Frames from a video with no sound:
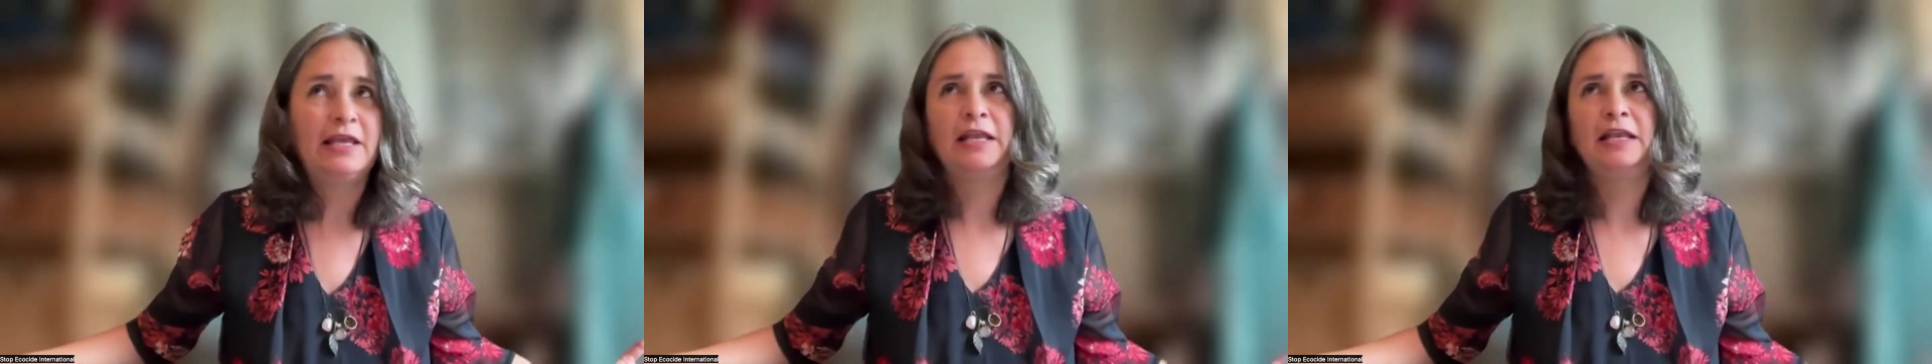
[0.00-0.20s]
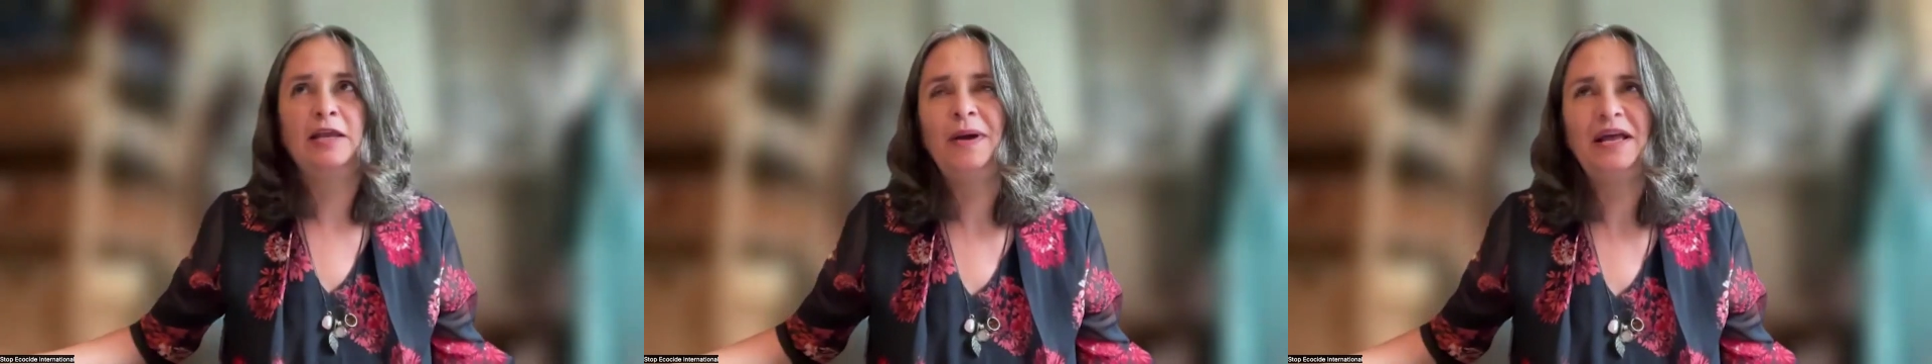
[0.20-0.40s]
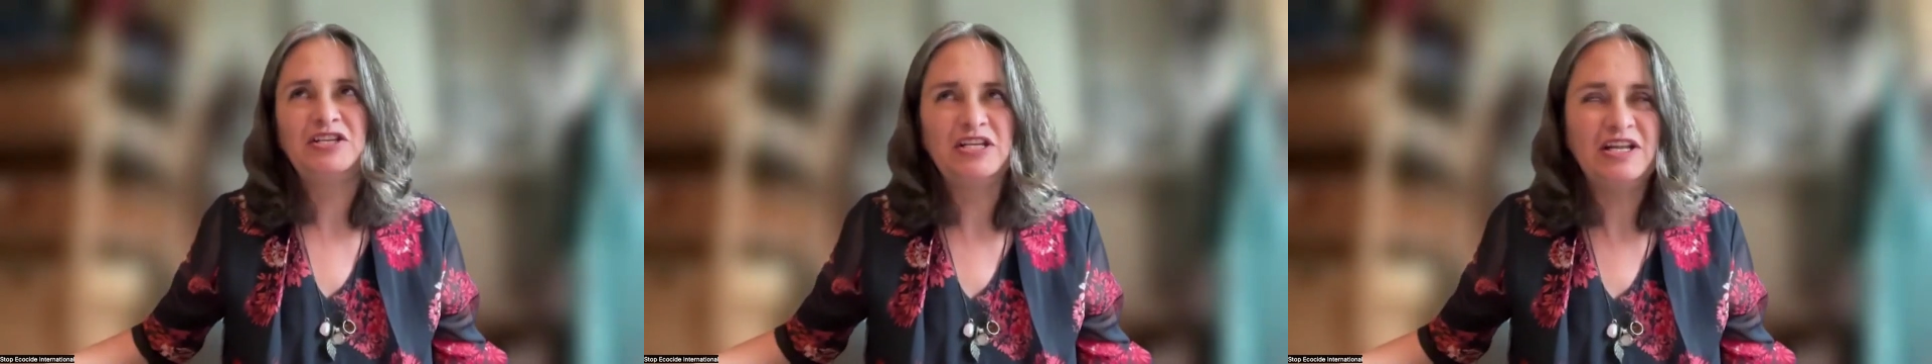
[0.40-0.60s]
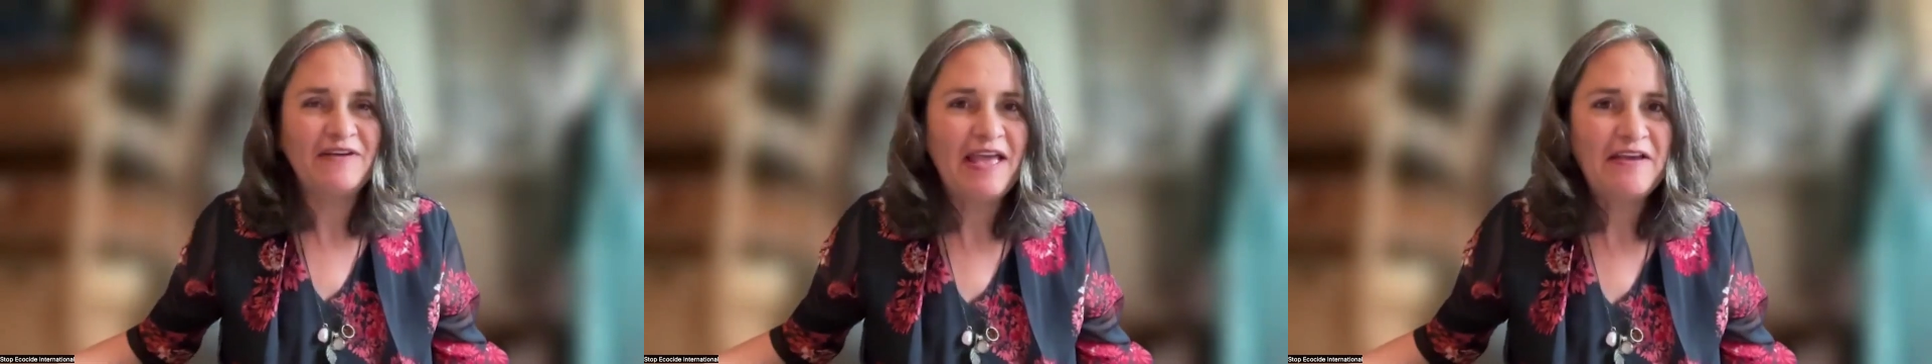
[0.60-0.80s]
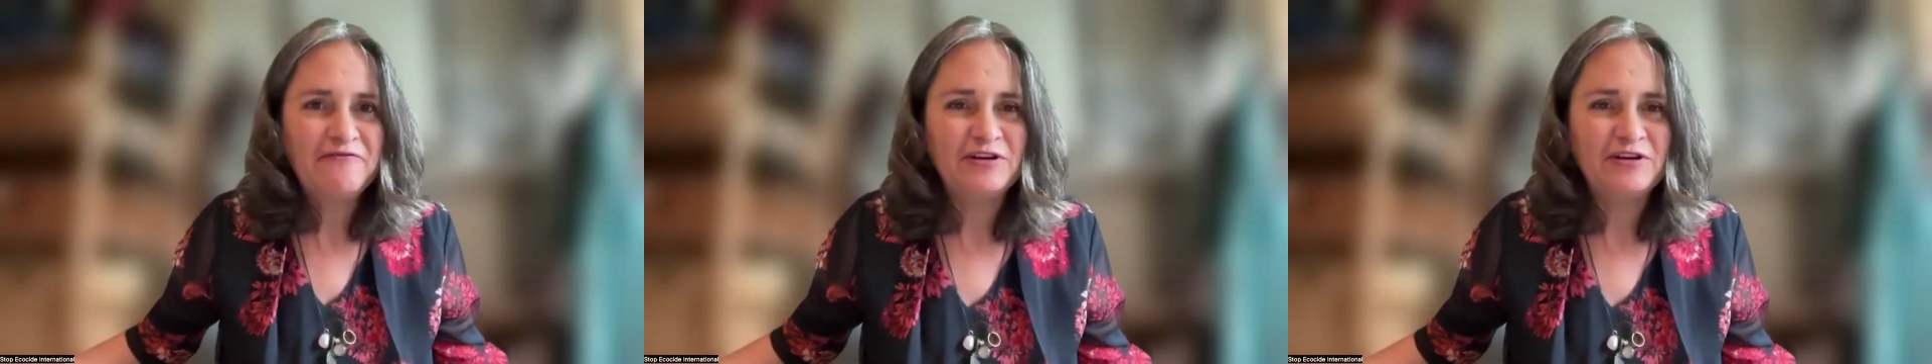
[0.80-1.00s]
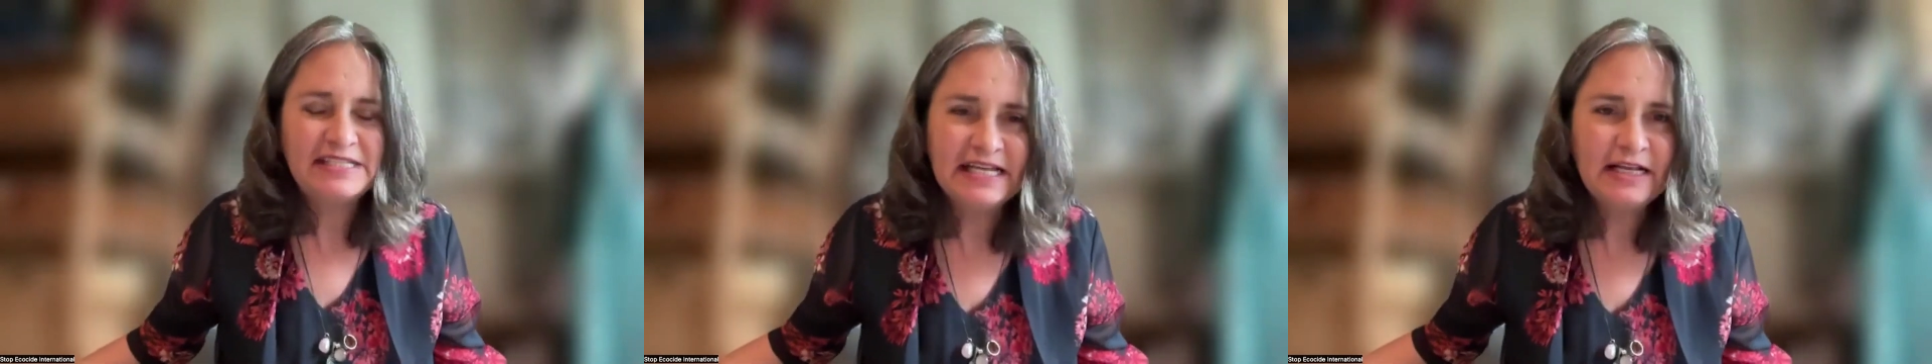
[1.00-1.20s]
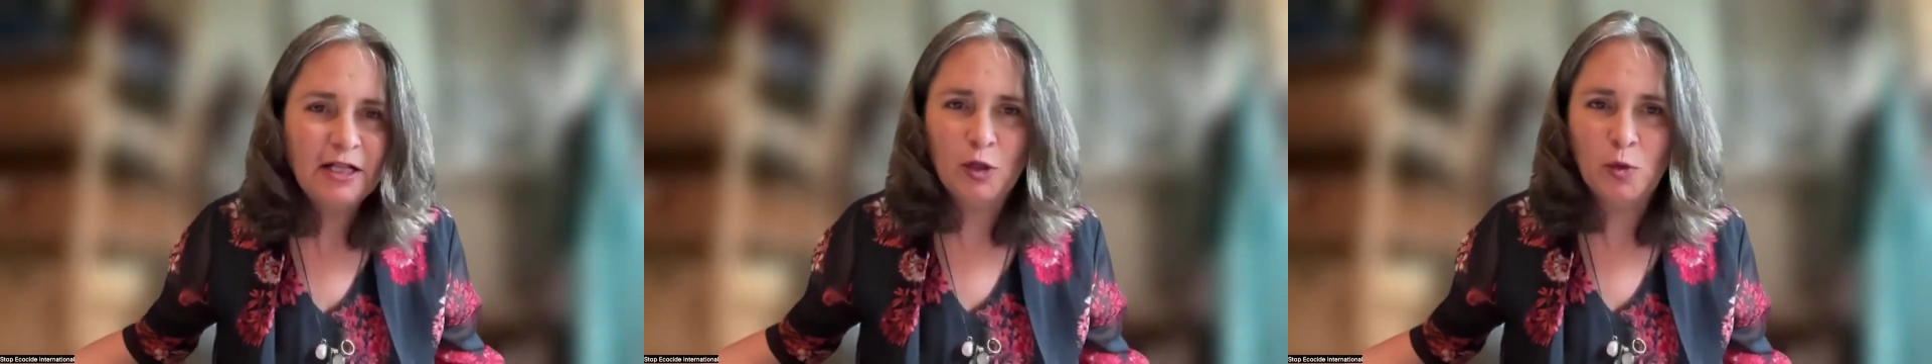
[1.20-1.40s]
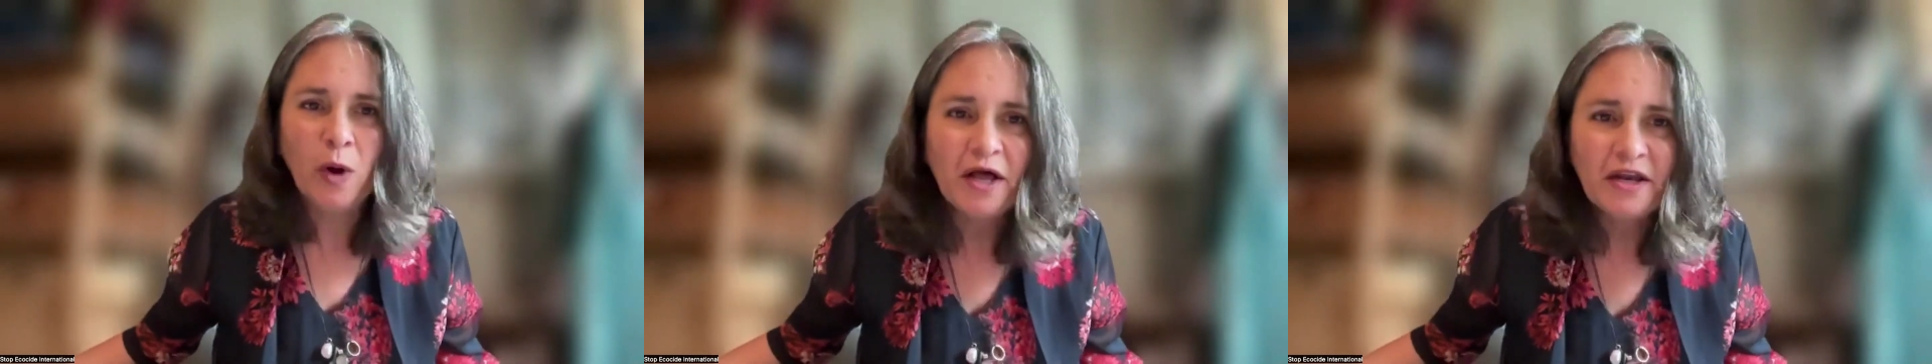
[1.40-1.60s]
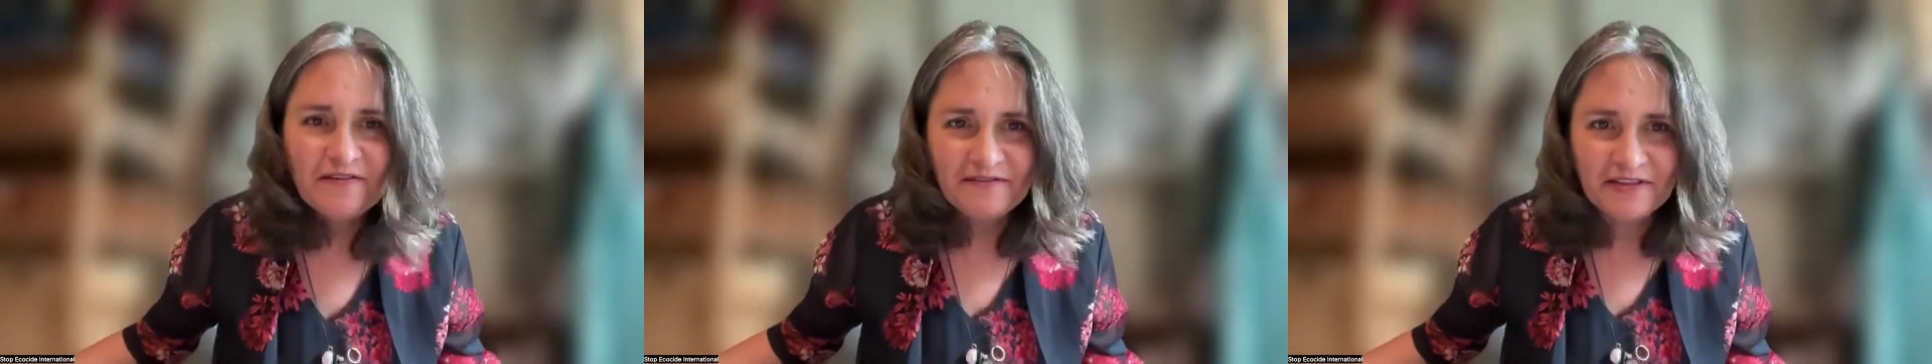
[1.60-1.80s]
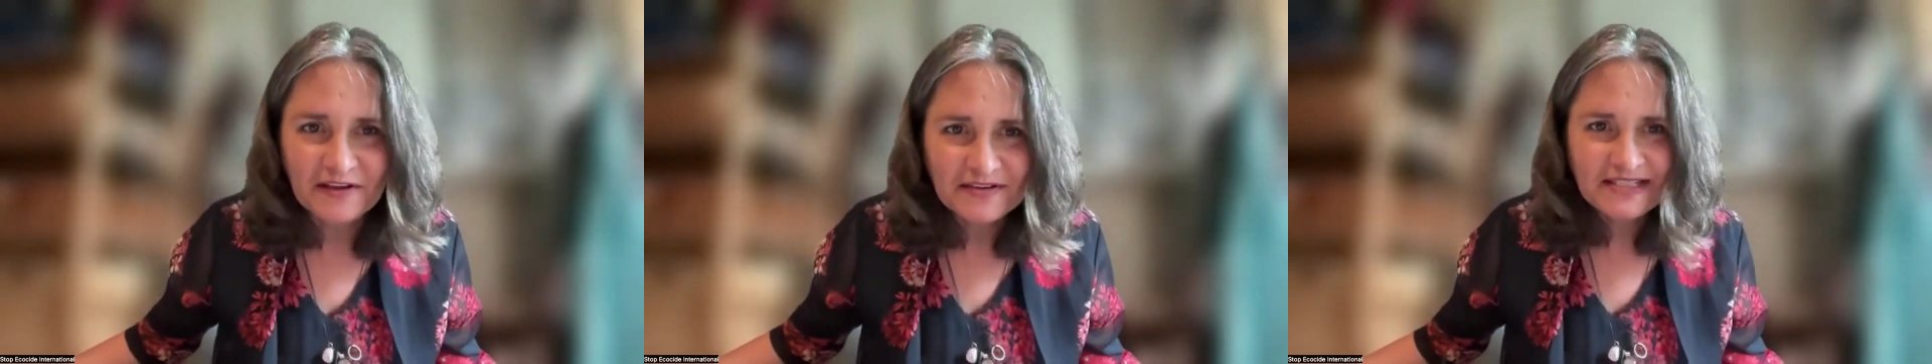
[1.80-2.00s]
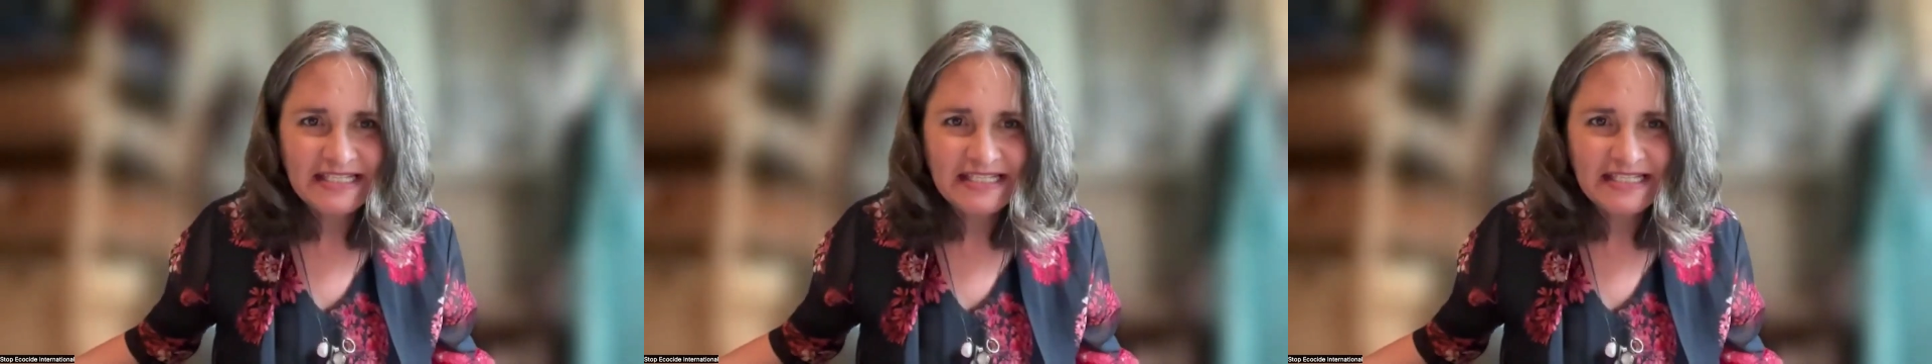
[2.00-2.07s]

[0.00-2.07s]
can you imagine if every single one of those